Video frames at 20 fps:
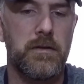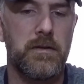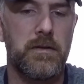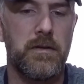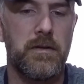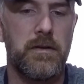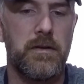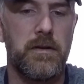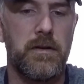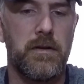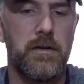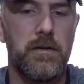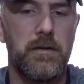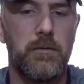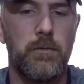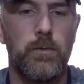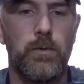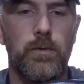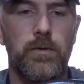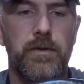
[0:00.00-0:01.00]

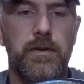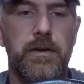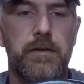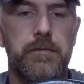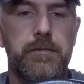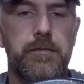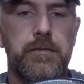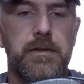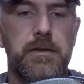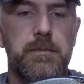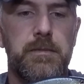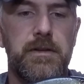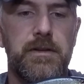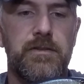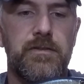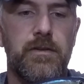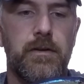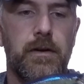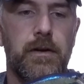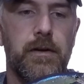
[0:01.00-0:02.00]
I will definitely be
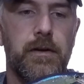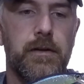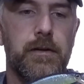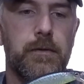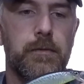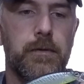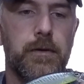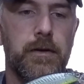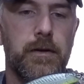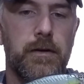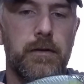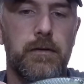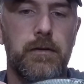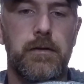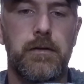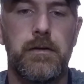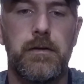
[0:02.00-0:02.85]
trying that one out.